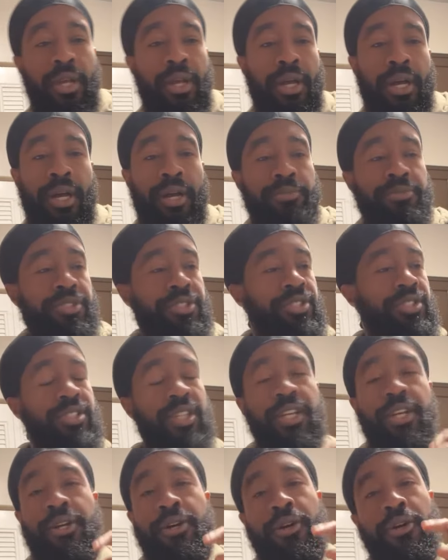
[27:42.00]
I'm
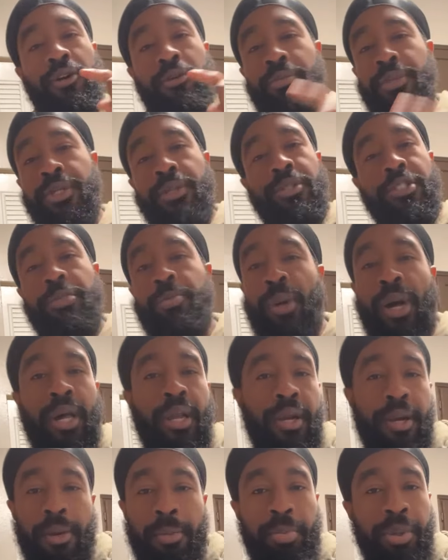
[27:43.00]
still gonna be
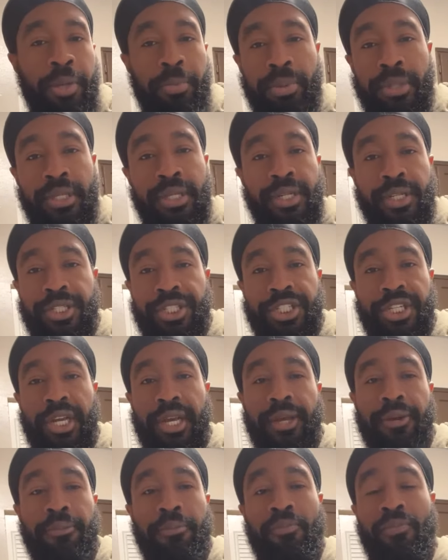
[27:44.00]
responding to people in the
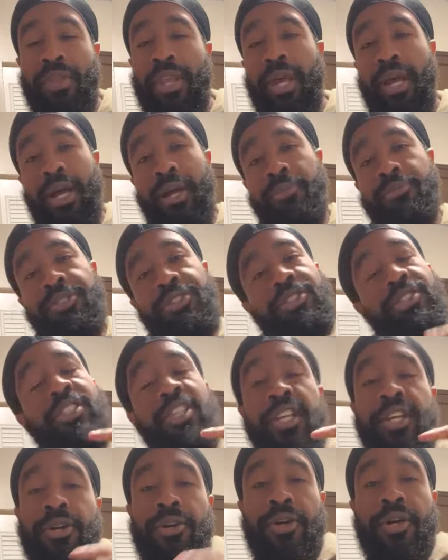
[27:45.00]
chat. I'm
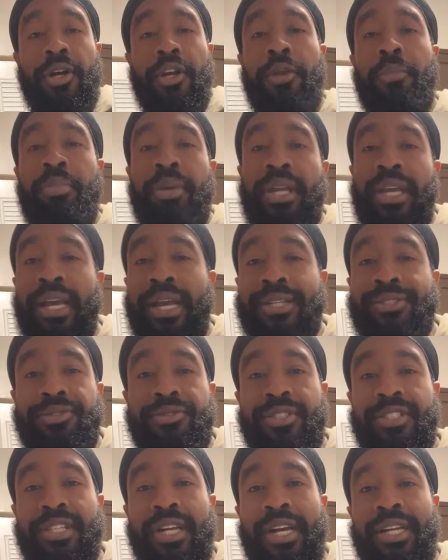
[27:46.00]
still gonna be
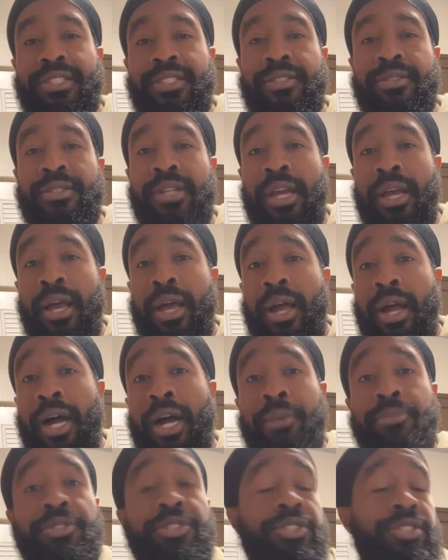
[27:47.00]
exercising.
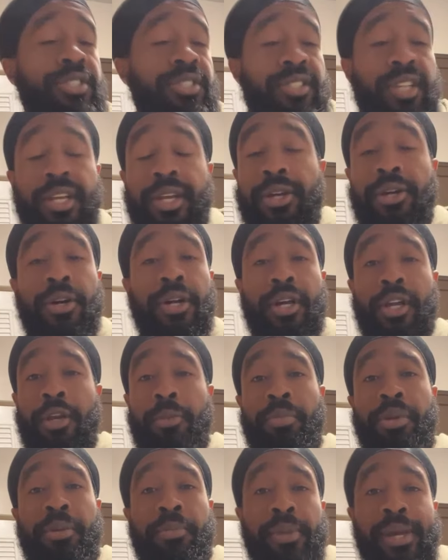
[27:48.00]
I'm still
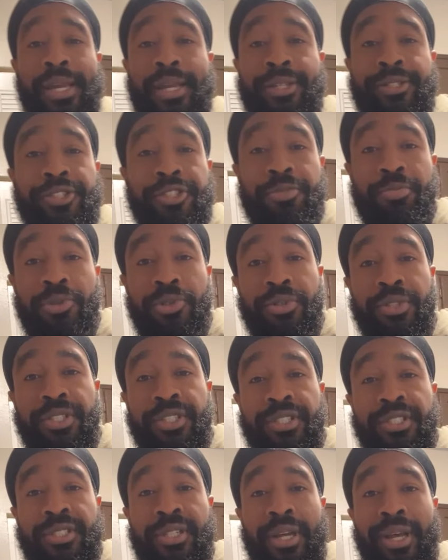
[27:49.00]
gonna be making
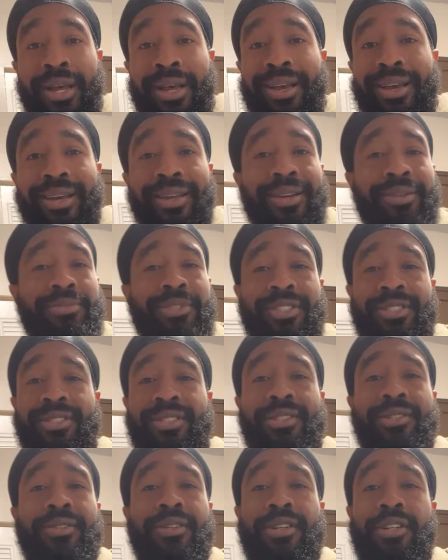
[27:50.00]
smoothies. And I'm
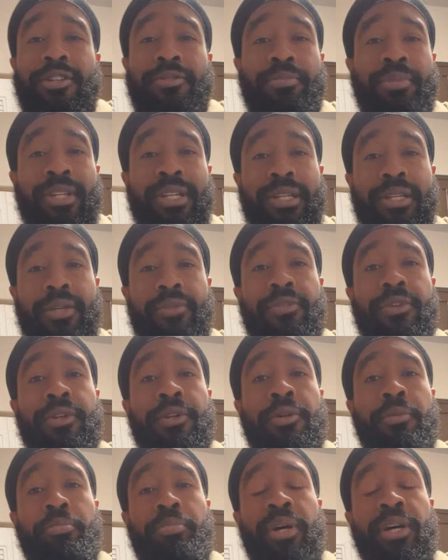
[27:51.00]
still gonna be living
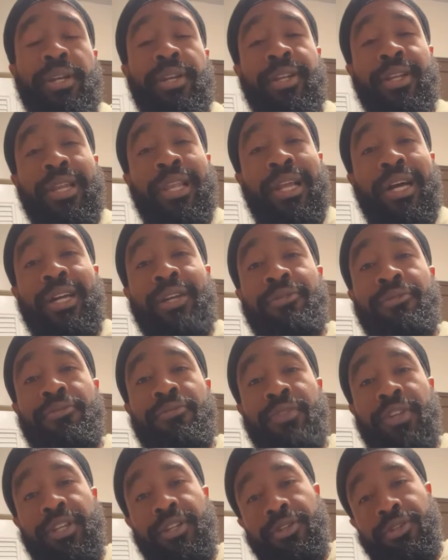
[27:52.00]
an abundant life.
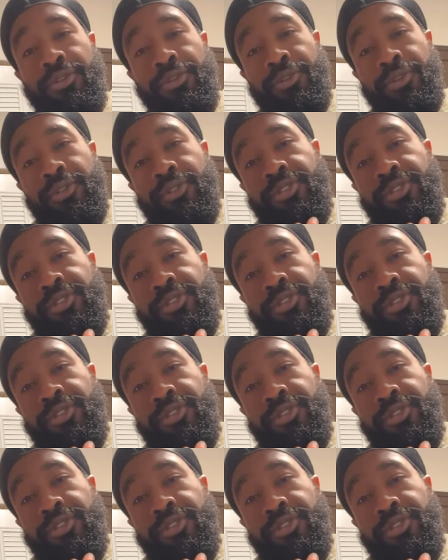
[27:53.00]
And you're